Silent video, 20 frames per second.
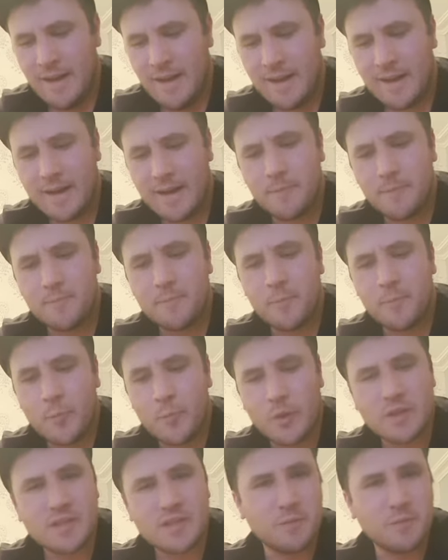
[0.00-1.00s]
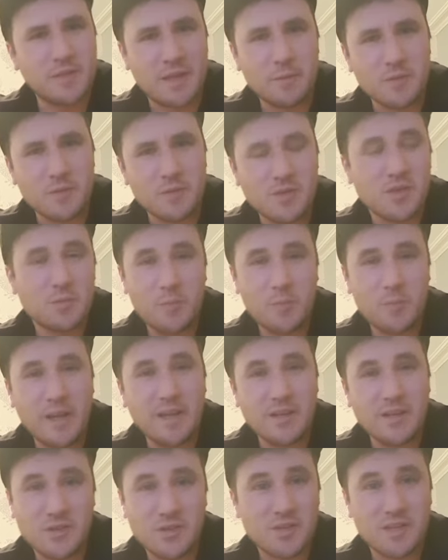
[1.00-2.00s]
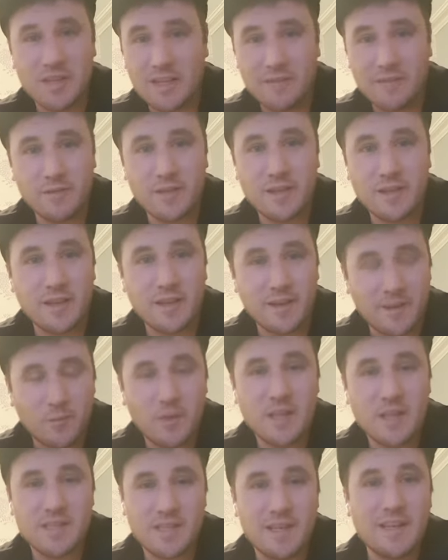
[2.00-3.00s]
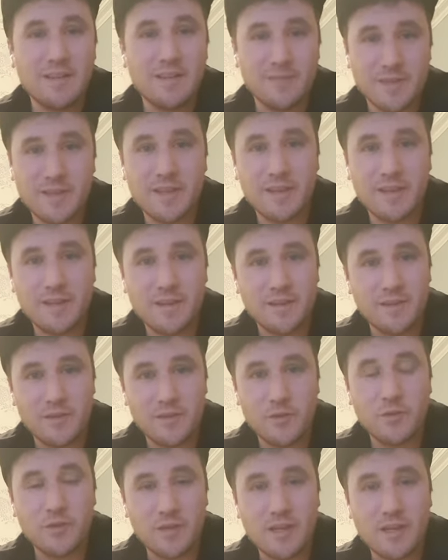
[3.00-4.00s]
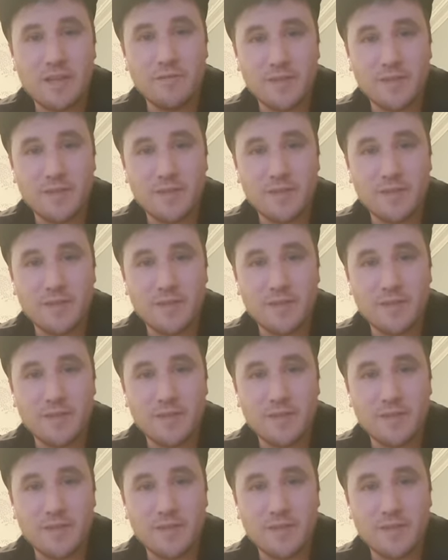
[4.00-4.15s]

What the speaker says: But sometimes it just pays just to leave it there. And when I say leave it there, you could leave